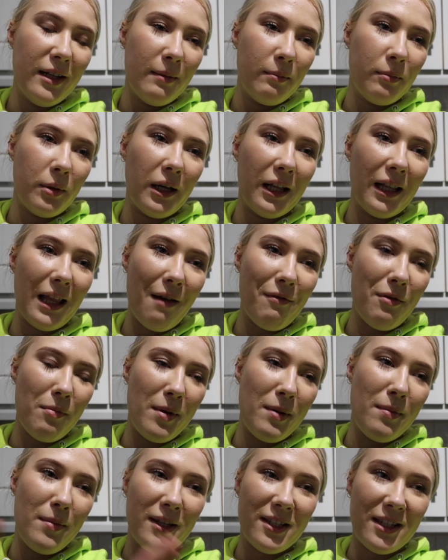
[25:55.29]
but it'll either
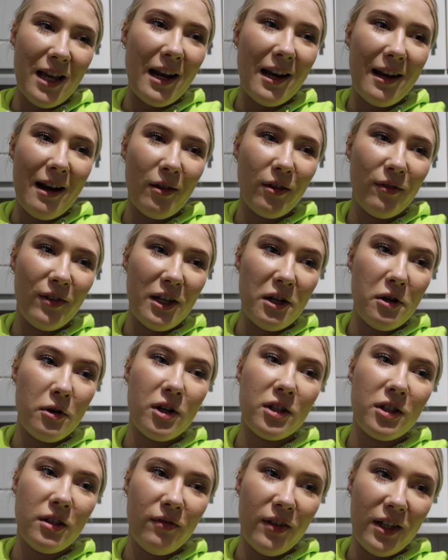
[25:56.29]
be me signing out the video
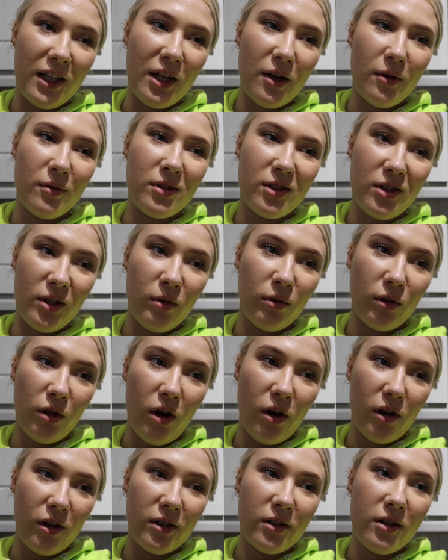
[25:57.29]
because the video is too
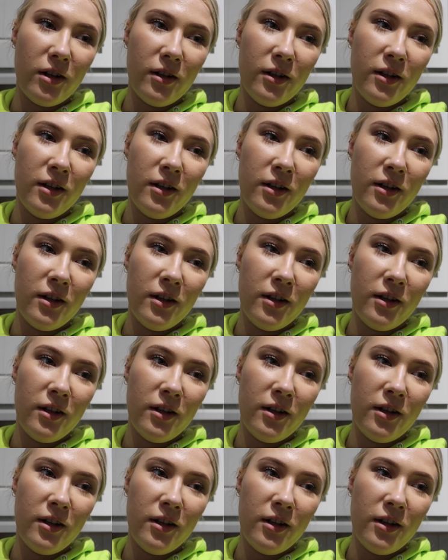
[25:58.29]
long,